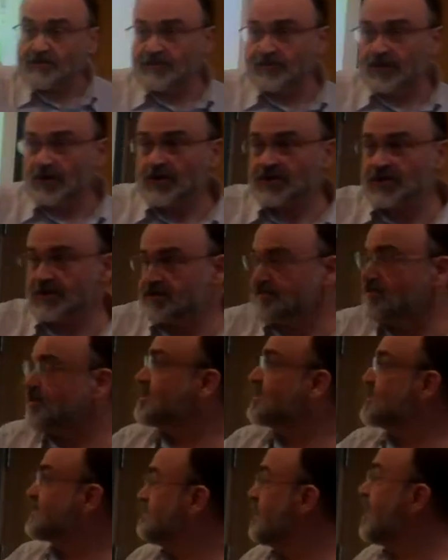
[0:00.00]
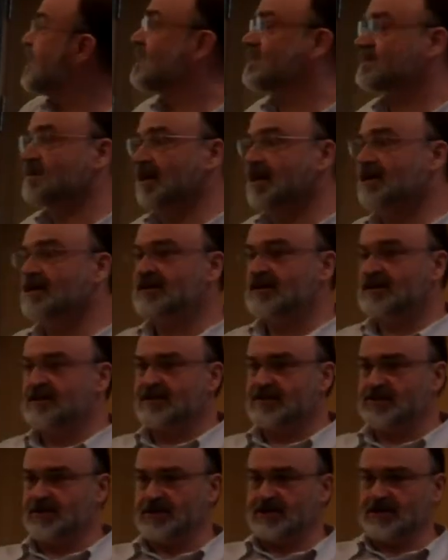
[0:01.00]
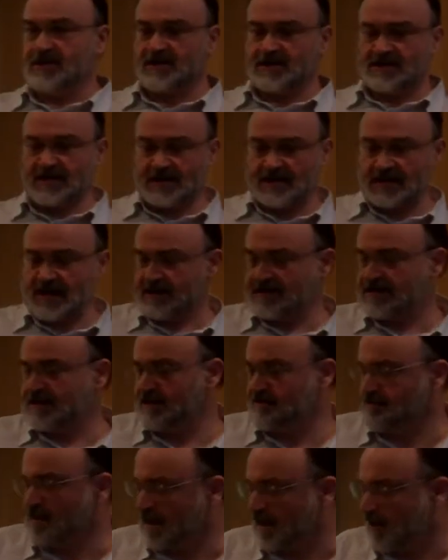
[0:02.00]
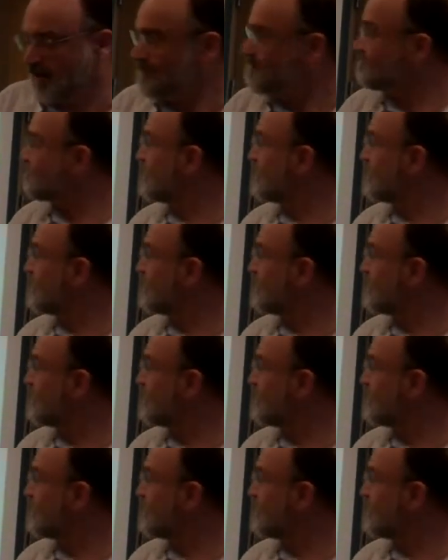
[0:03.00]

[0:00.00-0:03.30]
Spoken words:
we've got is much smarter than an 18 mega.